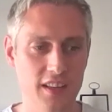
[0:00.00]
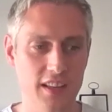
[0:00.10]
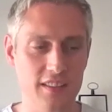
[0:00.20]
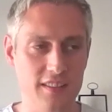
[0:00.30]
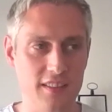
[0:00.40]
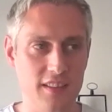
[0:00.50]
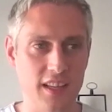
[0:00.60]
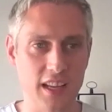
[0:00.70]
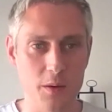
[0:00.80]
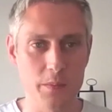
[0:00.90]
It's
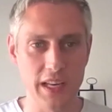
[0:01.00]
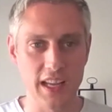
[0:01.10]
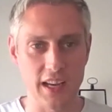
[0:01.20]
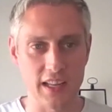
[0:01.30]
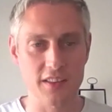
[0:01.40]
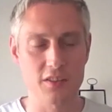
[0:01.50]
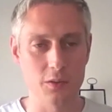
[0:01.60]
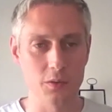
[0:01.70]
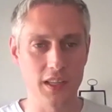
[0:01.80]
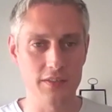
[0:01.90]
like how many
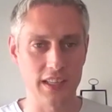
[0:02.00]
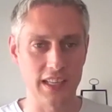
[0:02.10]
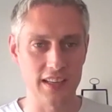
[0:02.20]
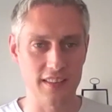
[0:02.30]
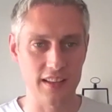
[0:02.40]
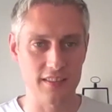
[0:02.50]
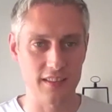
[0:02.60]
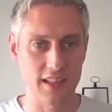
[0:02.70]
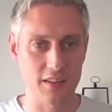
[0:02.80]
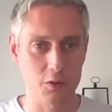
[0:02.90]
additional lives, I guess,
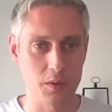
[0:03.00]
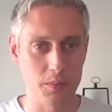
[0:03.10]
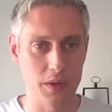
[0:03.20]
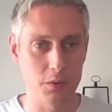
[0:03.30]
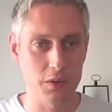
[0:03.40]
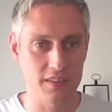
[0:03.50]
that's going to be able to